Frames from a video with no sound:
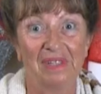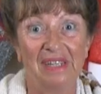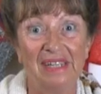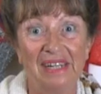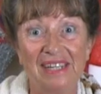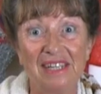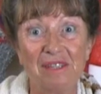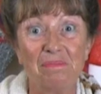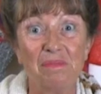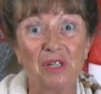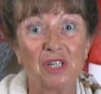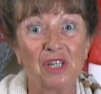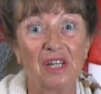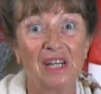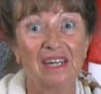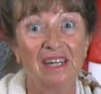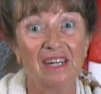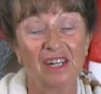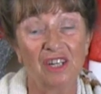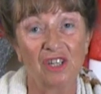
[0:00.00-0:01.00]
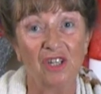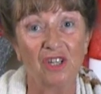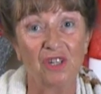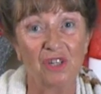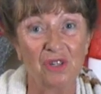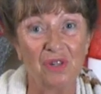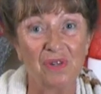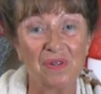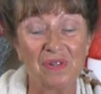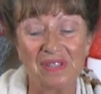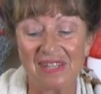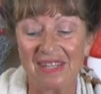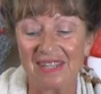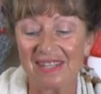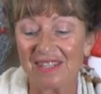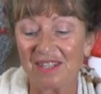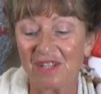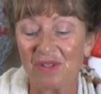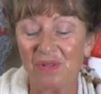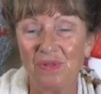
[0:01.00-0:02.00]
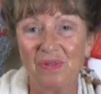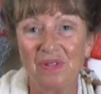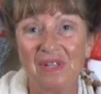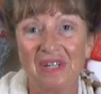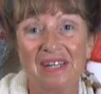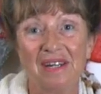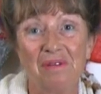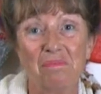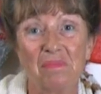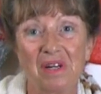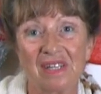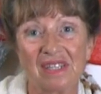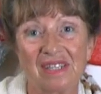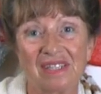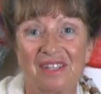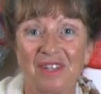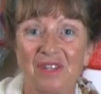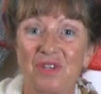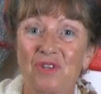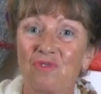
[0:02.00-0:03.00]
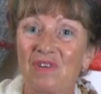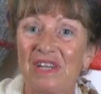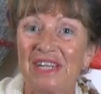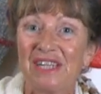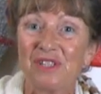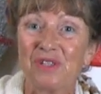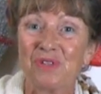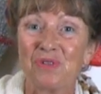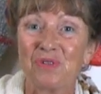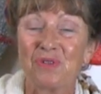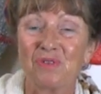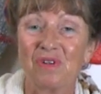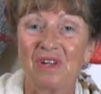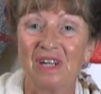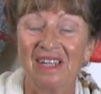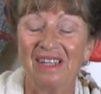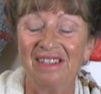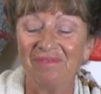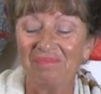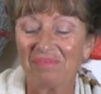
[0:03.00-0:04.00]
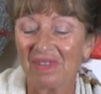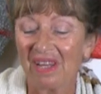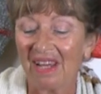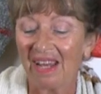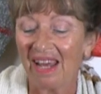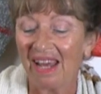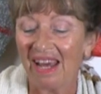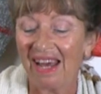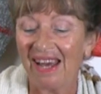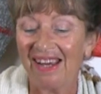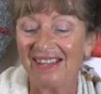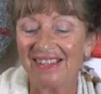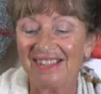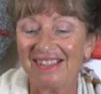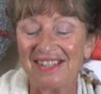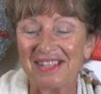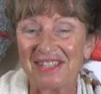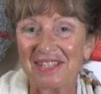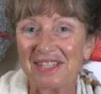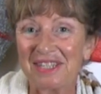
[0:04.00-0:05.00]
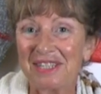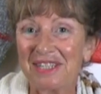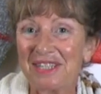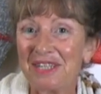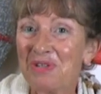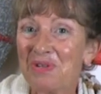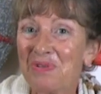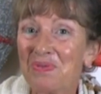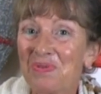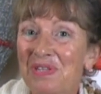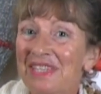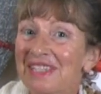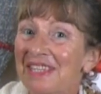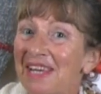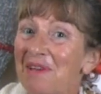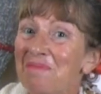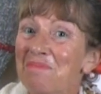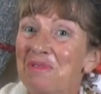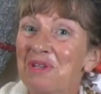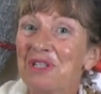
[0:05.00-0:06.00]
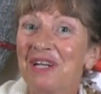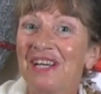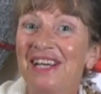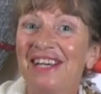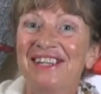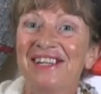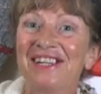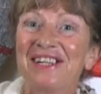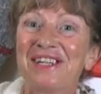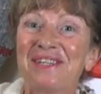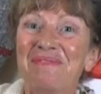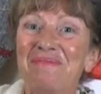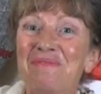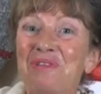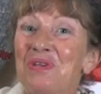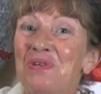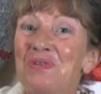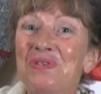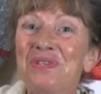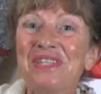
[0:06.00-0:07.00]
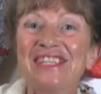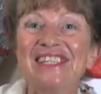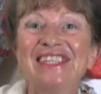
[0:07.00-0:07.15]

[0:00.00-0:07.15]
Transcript: The knitting machine I use is called a Knitmaster 323 and it's still the same machine I use